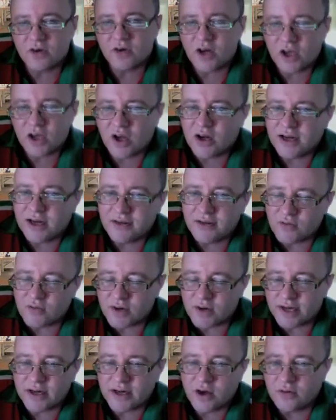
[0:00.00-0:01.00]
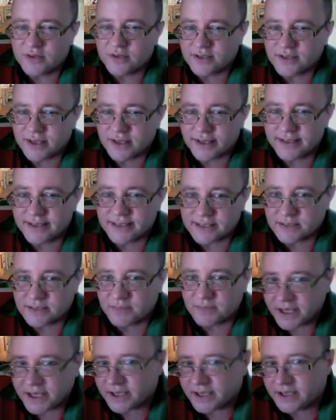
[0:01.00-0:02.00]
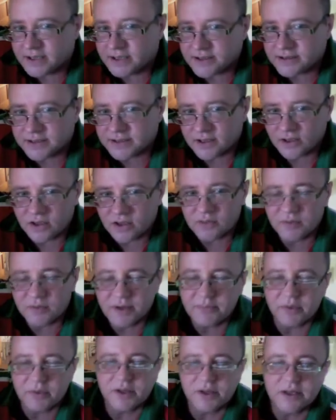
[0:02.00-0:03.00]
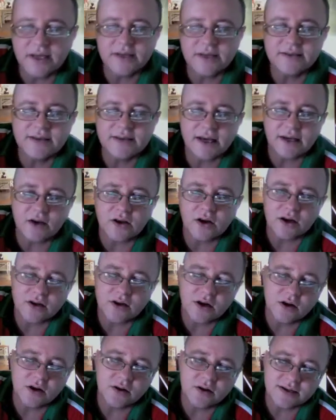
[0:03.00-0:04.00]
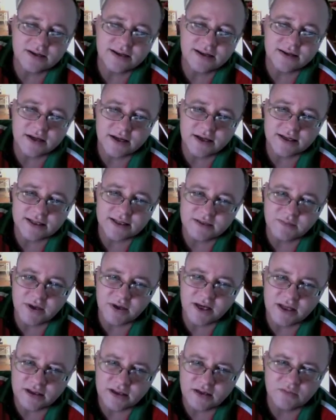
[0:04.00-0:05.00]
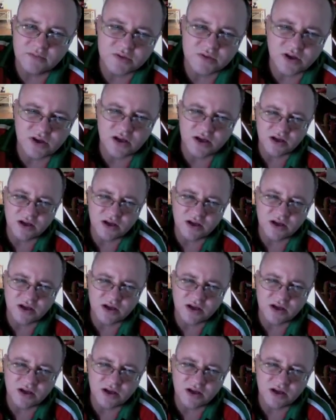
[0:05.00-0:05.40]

and I kind of never really noticed that he disappeared until other people on the internet kind of said that he disappeared, and I was like,